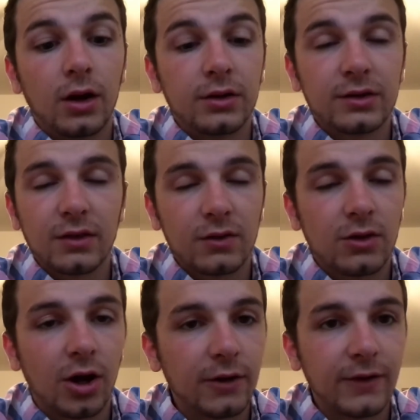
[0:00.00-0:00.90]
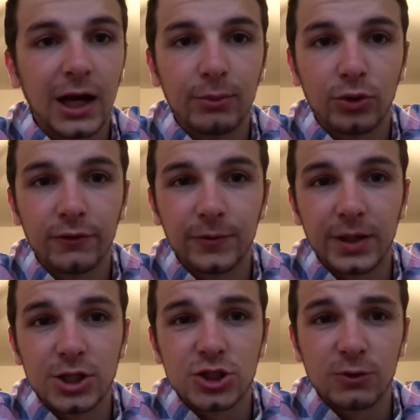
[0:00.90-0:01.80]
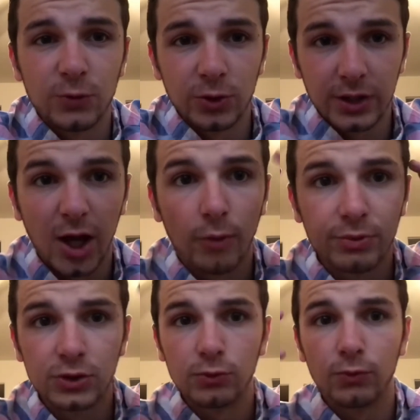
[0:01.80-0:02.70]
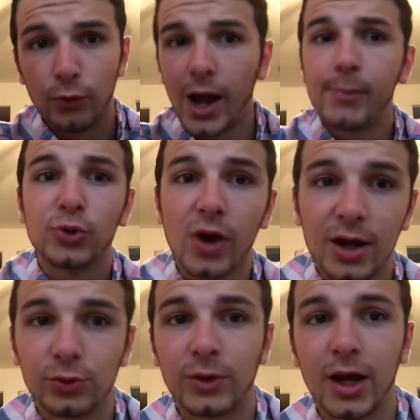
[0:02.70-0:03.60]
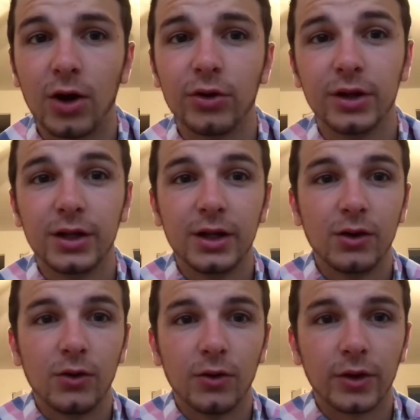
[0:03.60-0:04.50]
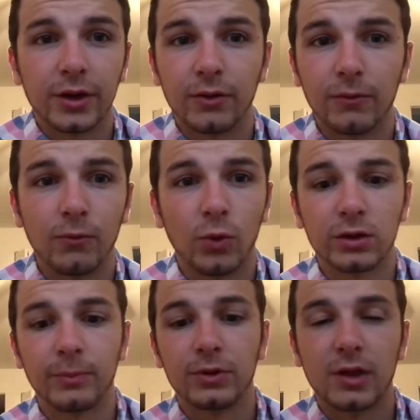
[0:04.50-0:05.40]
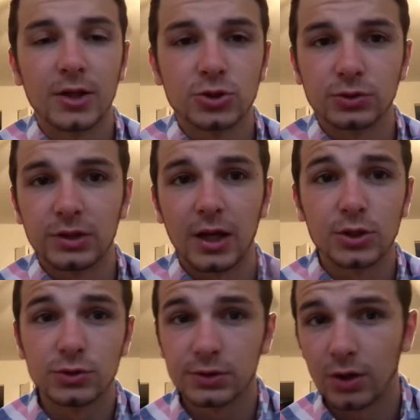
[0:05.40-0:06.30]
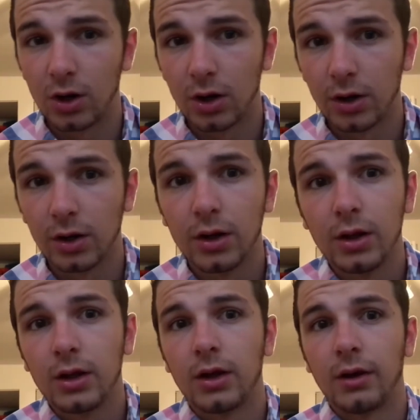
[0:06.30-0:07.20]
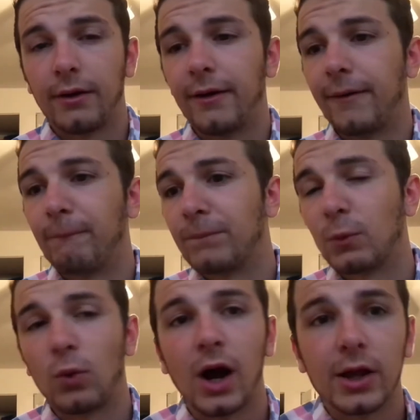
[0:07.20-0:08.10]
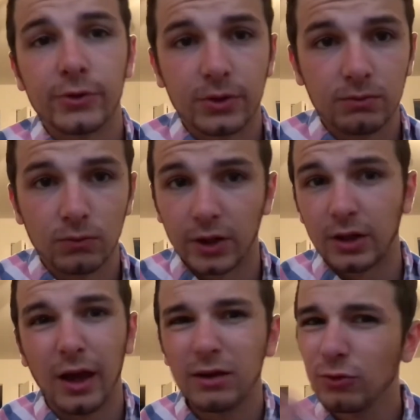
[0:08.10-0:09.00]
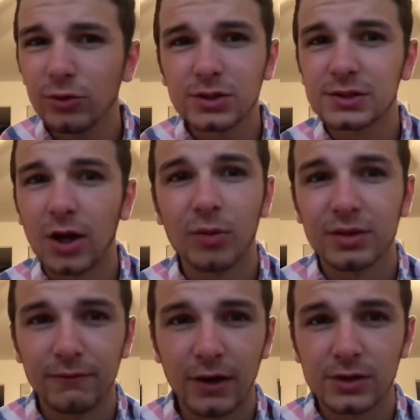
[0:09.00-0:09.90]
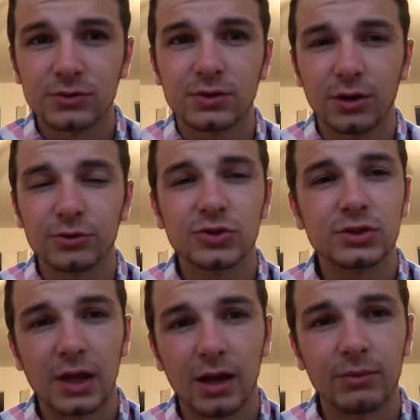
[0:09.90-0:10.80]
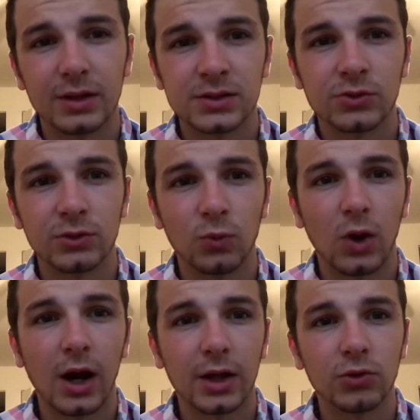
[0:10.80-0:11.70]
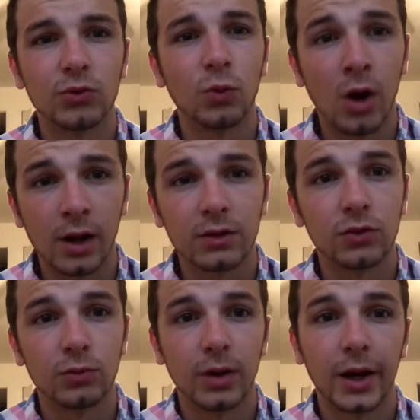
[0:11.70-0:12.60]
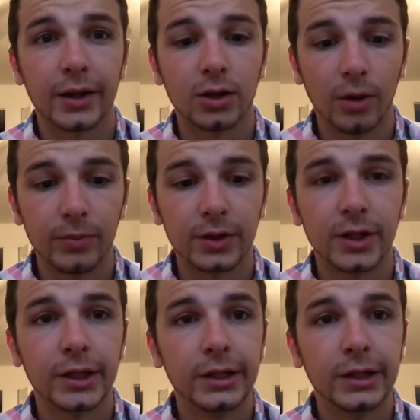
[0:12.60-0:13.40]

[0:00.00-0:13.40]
This has a ton of valuable information and really helps you wrap your head around like what the potential dangers are, why you it really just helps investors understand basically why you would want to buy a company,